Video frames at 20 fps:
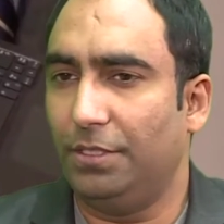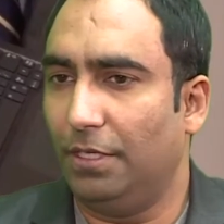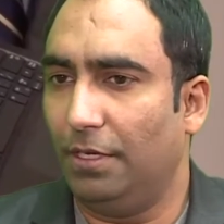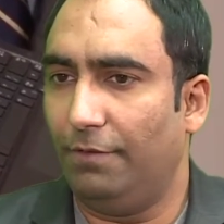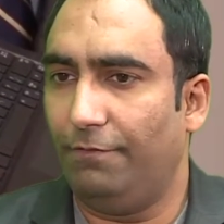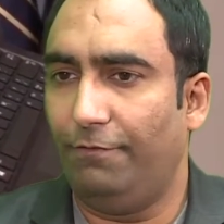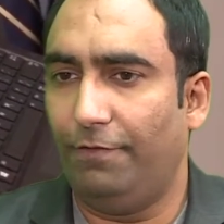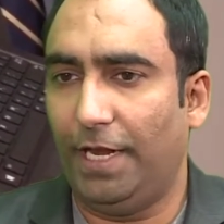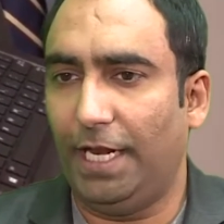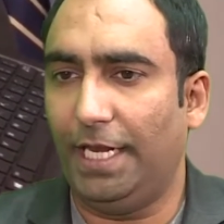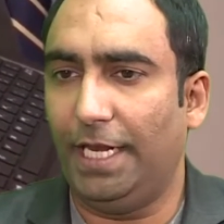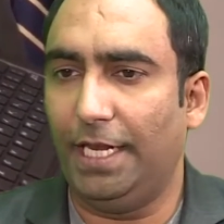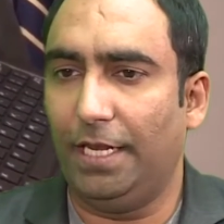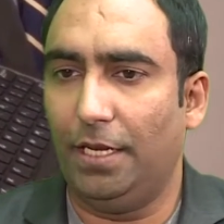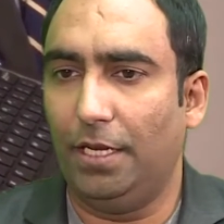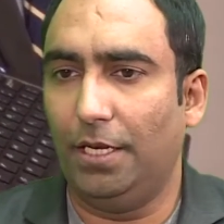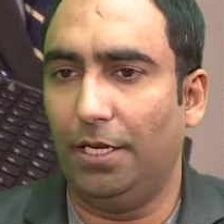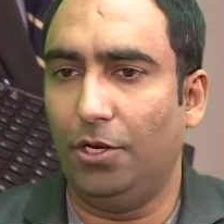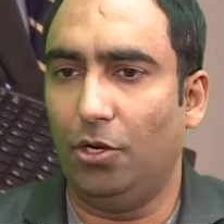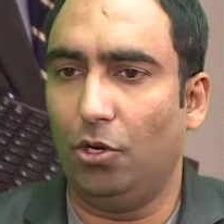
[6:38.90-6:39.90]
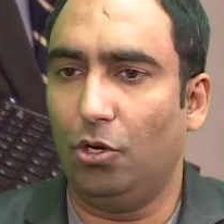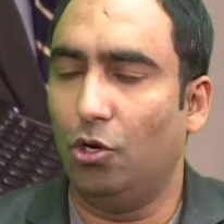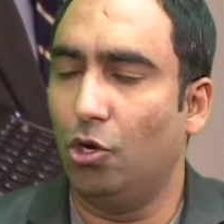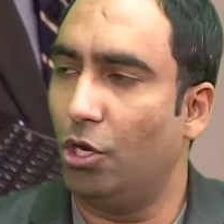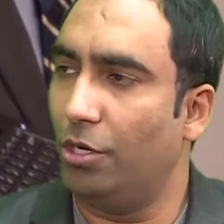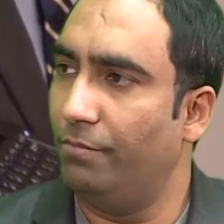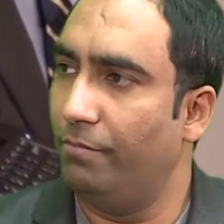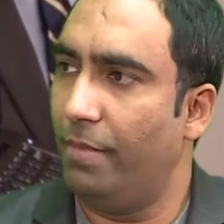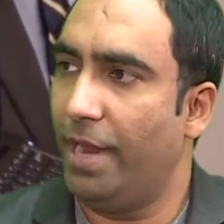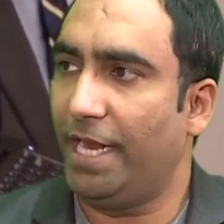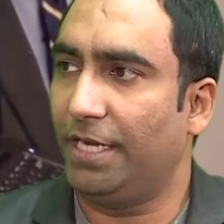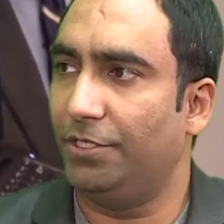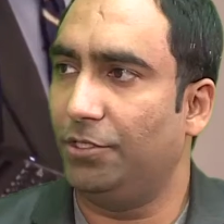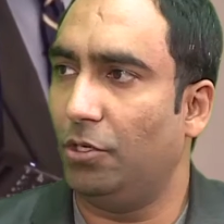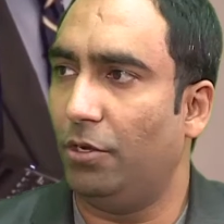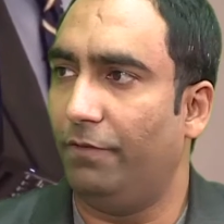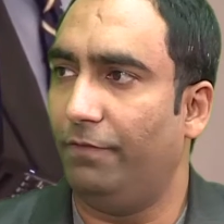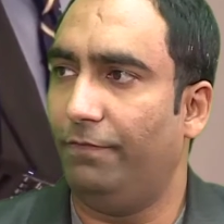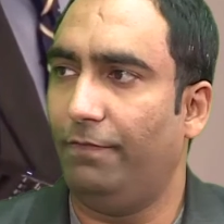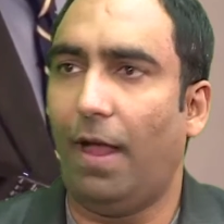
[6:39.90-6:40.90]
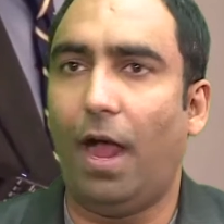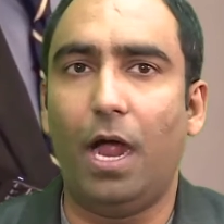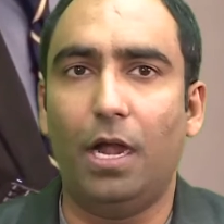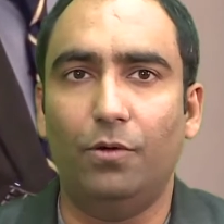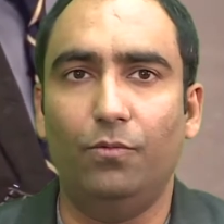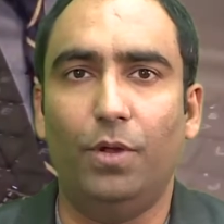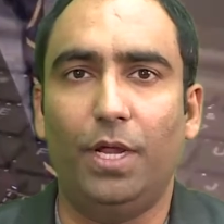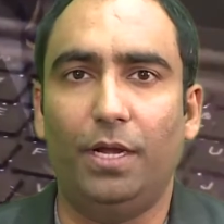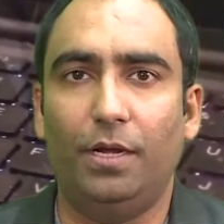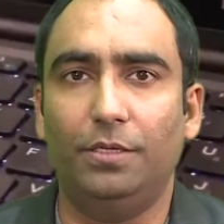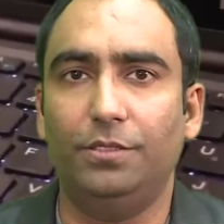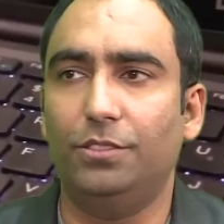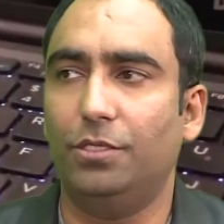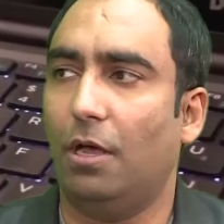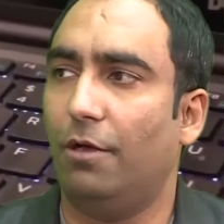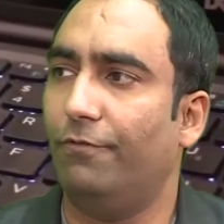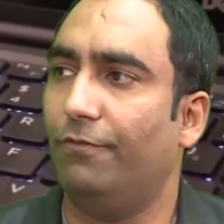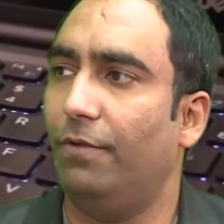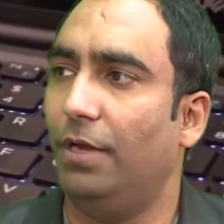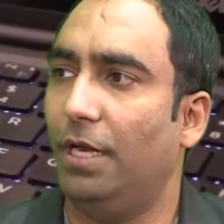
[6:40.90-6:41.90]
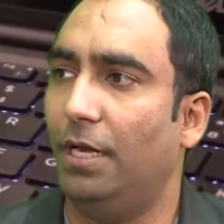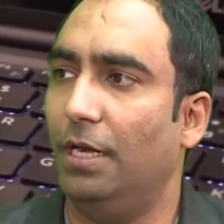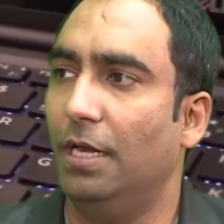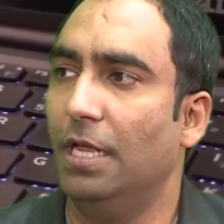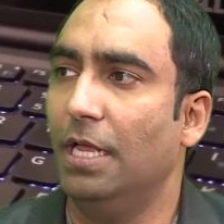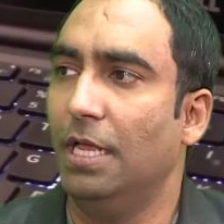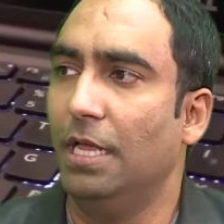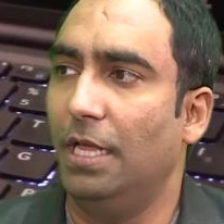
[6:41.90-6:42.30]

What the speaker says: a fairly good mix of hardware and software,